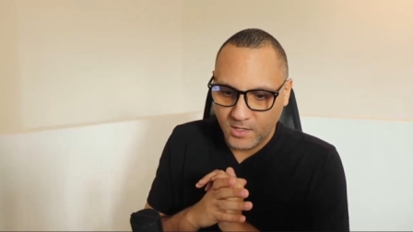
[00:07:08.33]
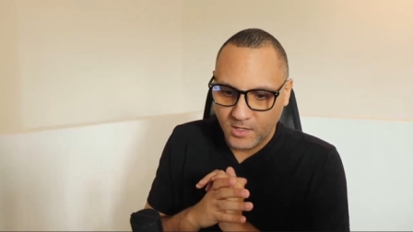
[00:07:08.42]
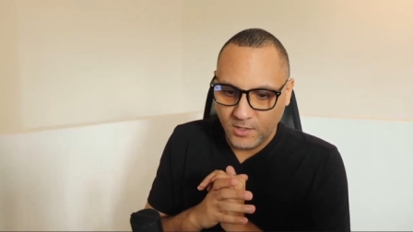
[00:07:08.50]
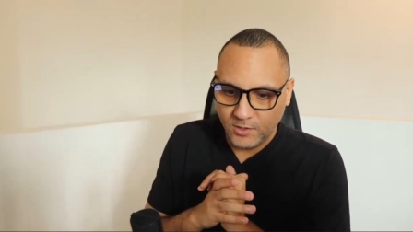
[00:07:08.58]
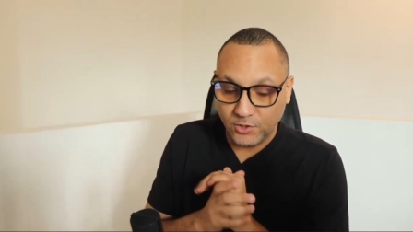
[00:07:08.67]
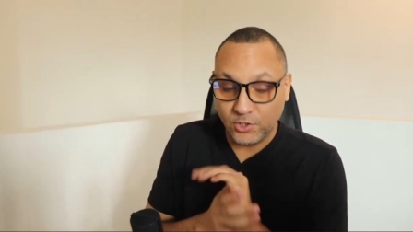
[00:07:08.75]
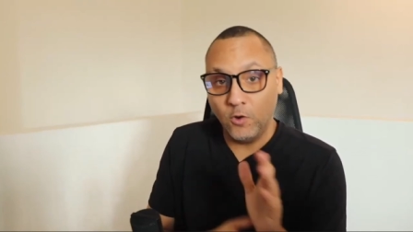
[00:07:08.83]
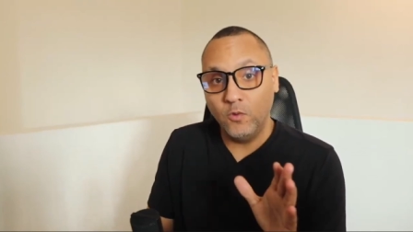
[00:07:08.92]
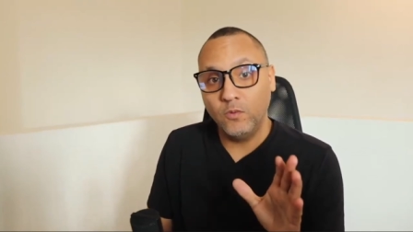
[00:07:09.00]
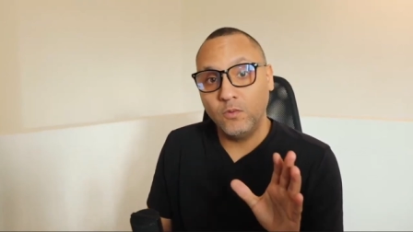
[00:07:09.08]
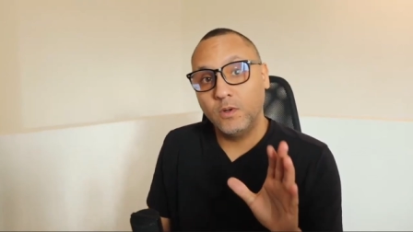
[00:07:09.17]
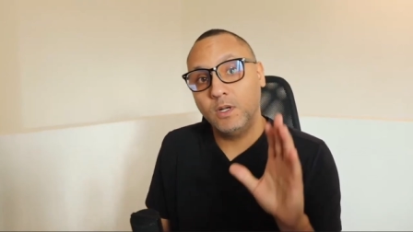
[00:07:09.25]

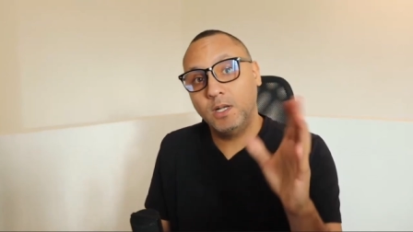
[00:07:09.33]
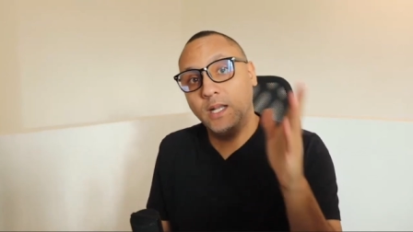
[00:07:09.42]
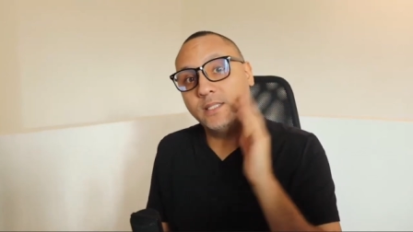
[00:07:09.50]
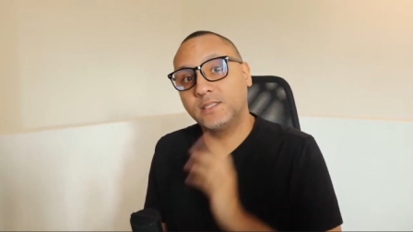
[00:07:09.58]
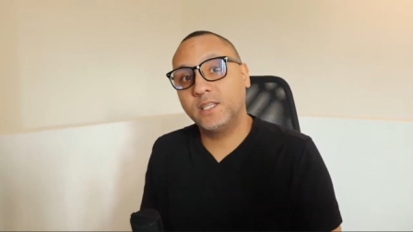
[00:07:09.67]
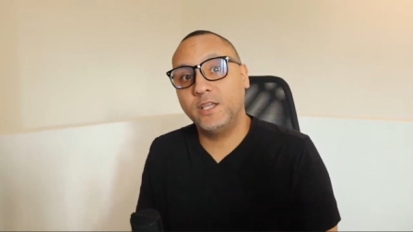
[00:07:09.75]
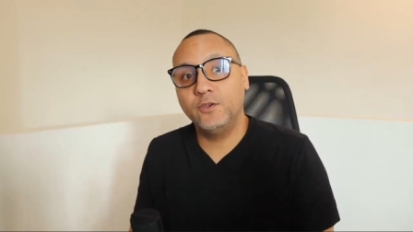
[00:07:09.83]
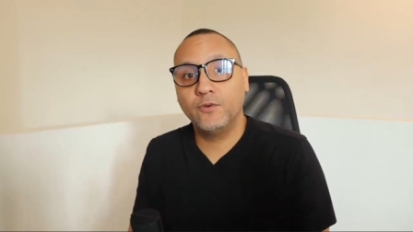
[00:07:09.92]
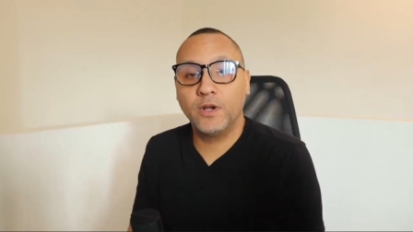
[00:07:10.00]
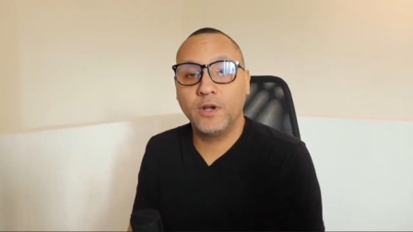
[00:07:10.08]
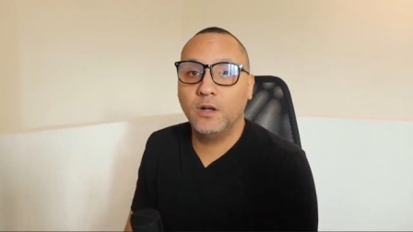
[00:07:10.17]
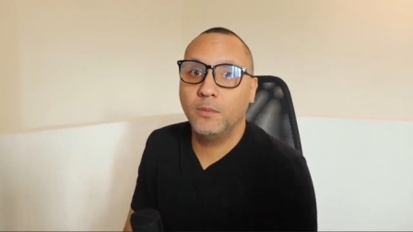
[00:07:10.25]
So let's say you're a
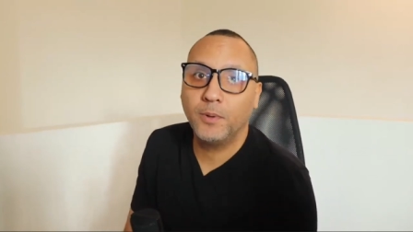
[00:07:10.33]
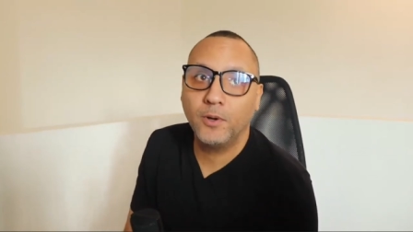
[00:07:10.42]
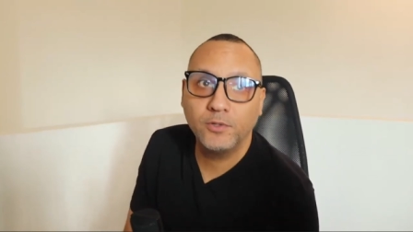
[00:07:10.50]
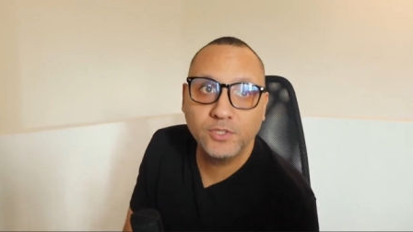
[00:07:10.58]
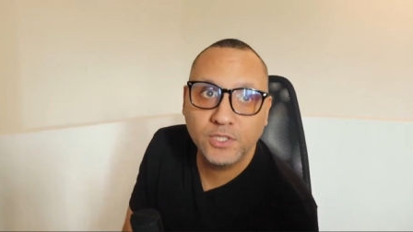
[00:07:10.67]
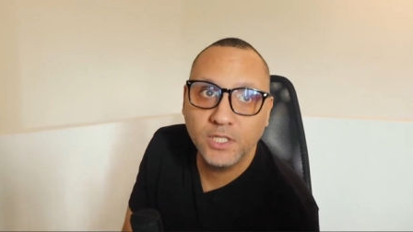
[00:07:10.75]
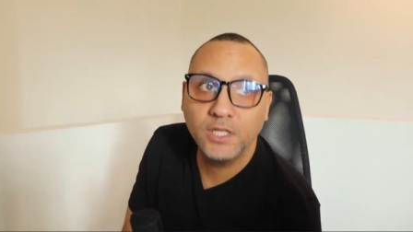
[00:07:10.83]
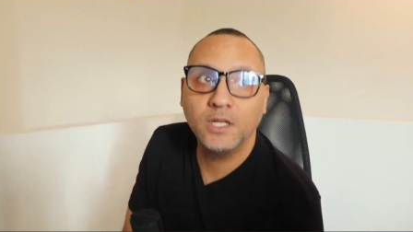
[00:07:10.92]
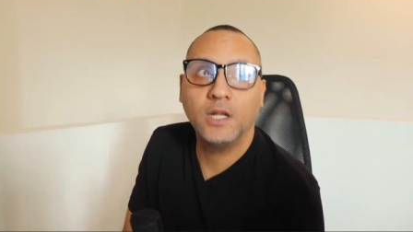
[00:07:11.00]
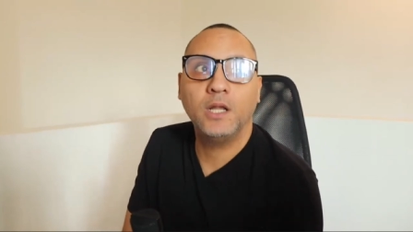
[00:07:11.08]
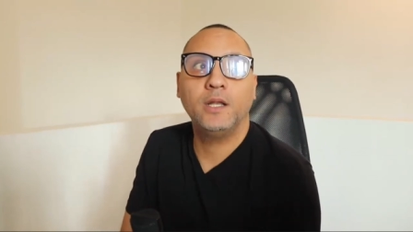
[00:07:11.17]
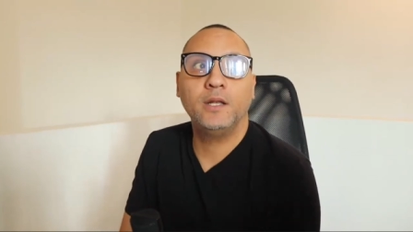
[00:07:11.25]
regular person
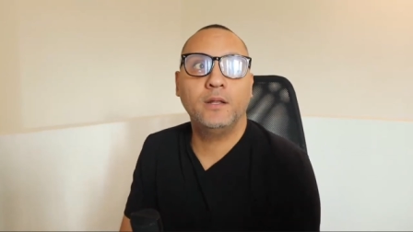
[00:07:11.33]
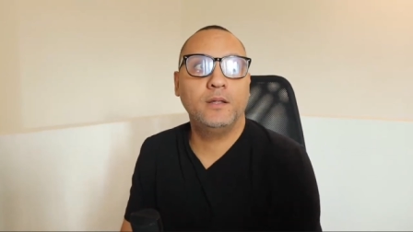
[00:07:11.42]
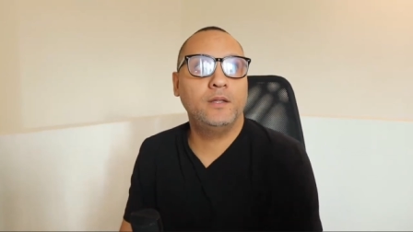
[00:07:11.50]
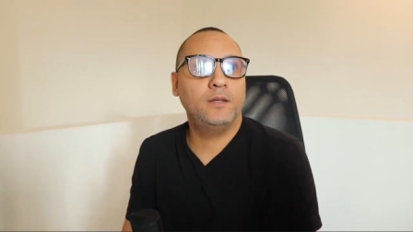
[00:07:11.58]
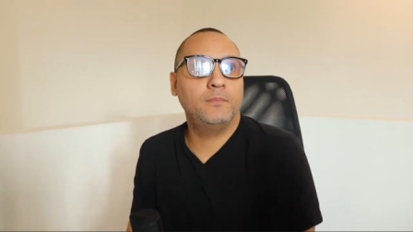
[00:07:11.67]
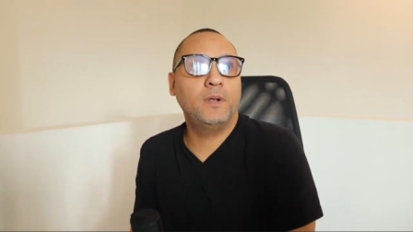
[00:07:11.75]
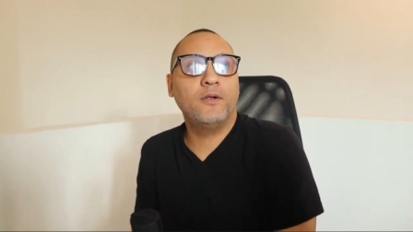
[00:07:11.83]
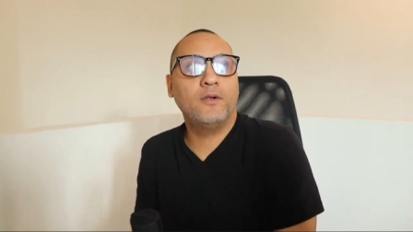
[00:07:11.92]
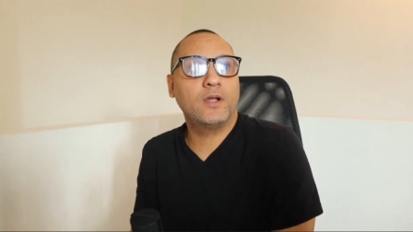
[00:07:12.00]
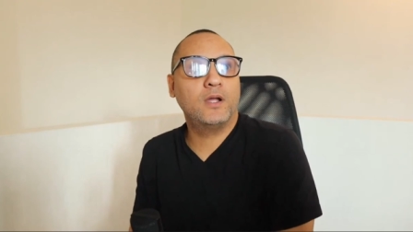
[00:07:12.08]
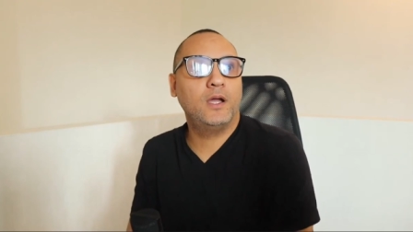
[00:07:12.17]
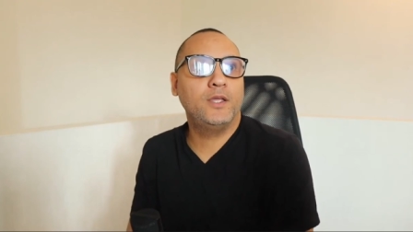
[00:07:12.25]
uh, in, in
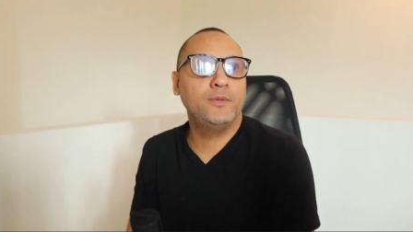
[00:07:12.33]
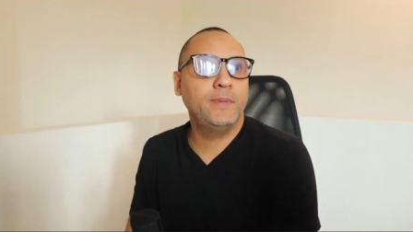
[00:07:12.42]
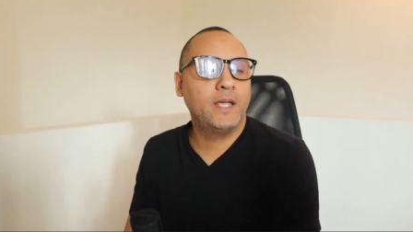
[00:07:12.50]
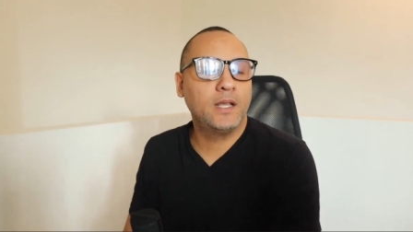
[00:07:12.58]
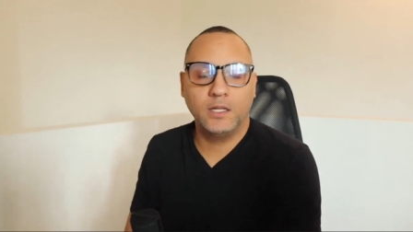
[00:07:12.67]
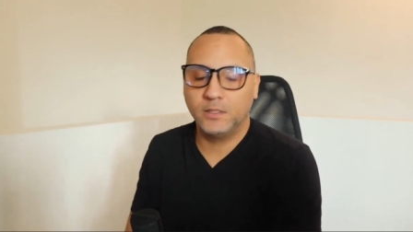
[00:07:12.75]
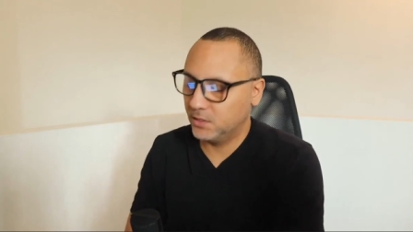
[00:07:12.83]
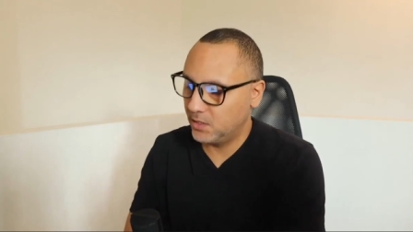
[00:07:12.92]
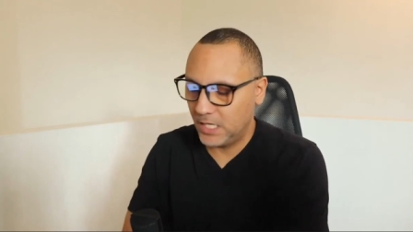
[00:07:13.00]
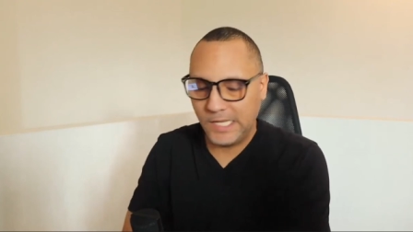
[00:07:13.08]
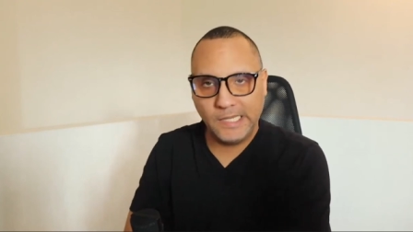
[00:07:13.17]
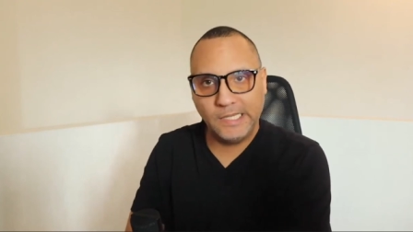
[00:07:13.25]
America, you make let's
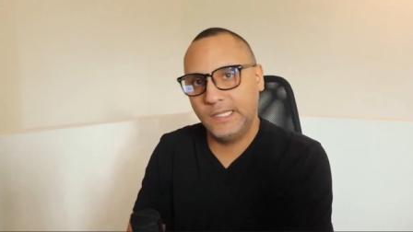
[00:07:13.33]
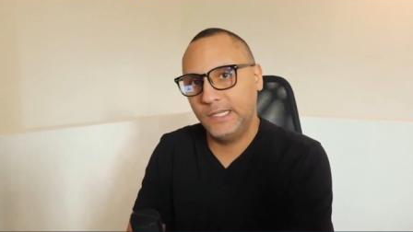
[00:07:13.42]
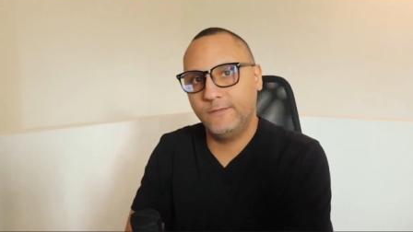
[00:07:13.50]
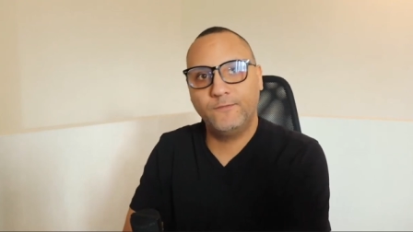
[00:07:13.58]
say uh,